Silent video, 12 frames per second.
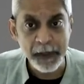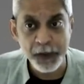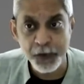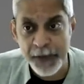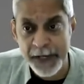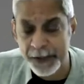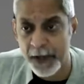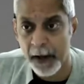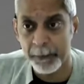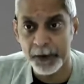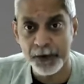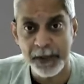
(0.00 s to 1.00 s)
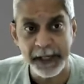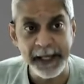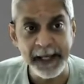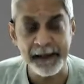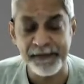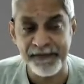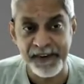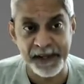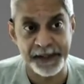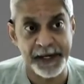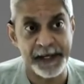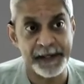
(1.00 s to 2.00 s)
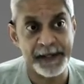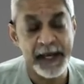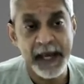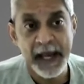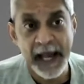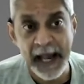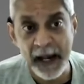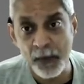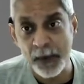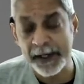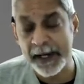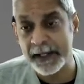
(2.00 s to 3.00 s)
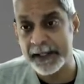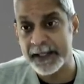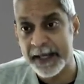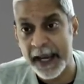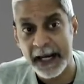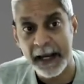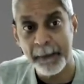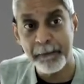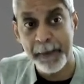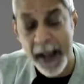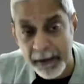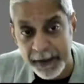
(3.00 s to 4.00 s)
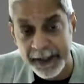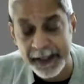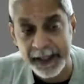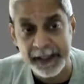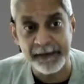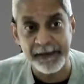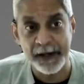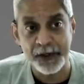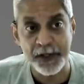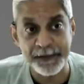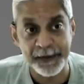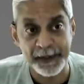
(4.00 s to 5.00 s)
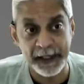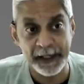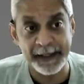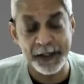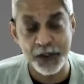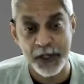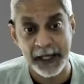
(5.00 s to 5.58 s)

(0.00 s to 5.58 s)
Three examples, really. The first is how one can scale up parenting interventions for early child